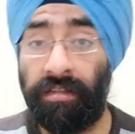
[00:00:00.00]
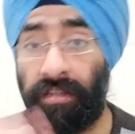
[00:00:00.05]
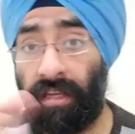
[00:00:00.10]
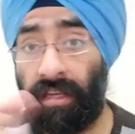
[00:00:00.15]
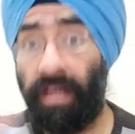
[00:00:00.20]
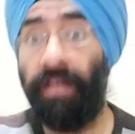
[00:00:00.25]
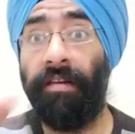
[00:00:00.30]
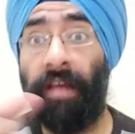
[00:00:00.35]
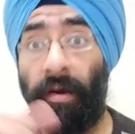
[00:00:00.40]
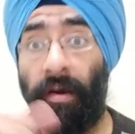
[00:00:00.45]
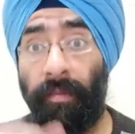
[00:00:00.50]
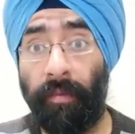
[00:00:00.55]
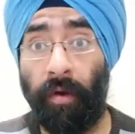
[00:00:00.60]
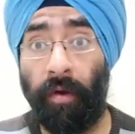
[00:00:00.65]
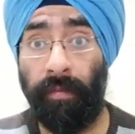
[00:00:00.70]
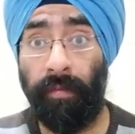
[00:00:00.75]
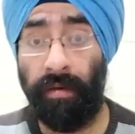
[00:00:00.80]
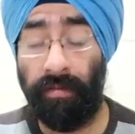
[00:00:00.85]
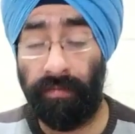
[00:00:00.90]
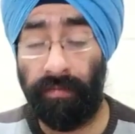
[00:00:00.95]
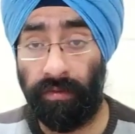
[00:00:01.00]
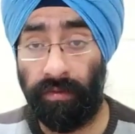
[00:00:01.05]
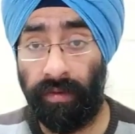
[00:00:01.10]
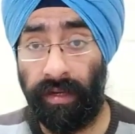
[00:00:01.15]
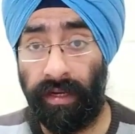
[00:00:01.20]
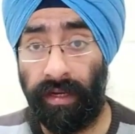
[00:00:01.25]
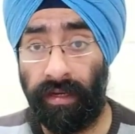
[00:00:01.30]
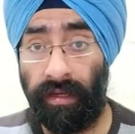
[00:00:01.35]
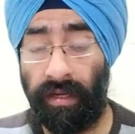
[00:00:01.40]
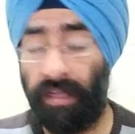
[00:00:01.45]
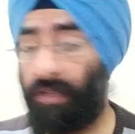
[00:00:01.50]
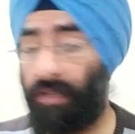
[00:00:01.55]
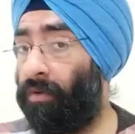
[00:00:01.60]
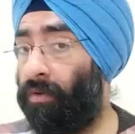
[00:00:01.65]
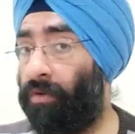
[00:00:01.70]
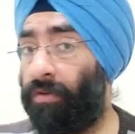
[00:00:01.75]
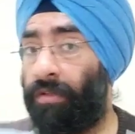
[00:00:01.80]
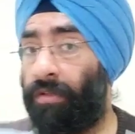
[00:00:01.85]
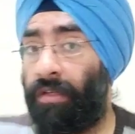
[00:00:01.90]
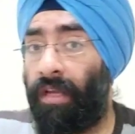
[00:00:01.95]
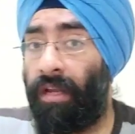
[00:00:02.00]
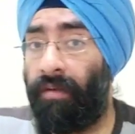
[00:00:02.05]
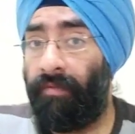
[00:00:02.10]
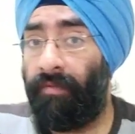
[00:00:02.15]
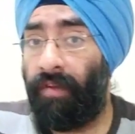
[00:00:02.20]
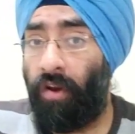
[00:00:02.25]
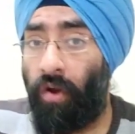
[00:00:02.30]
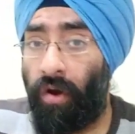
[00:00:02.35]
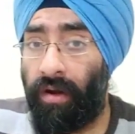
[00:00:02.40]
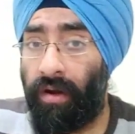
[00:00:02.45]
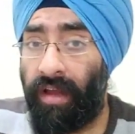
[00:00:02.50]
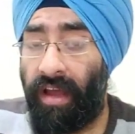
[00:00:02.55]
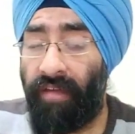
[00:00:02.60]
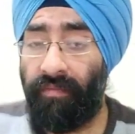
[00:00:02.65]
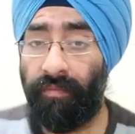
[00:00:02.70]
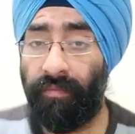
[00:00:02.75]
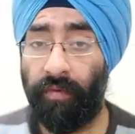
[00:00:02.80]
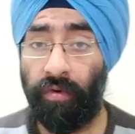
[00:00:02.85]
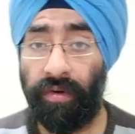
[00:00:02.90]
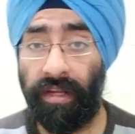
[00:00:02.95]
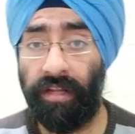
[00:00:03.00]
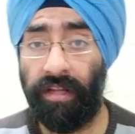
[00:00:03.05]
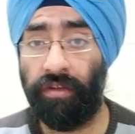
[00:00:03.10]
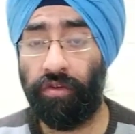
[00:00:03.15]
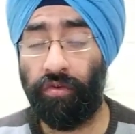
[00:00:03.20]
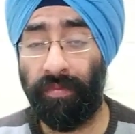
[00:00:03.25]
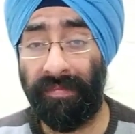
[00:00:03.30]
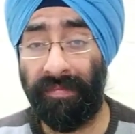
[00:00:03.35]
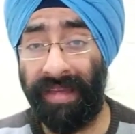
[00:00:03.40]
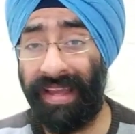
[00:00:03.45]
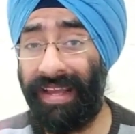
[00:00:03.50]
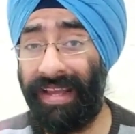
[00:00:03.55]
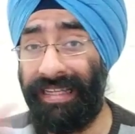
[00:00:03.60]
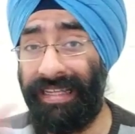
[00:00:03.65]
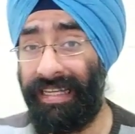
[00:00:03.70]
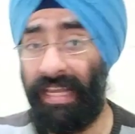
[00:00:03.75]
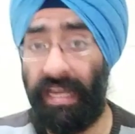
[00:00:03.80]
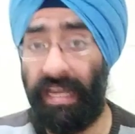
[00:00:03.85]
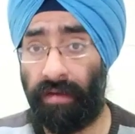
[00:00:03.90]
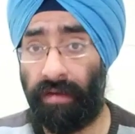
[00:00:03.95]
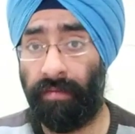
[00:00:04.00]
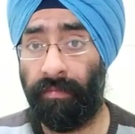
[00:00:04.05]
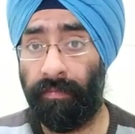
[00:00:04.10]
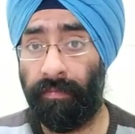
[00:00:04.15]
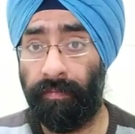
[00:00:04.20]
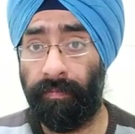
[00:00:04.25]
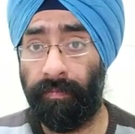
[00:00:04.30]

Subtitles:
Skin problems will increase because skin will not have proteins to make skin.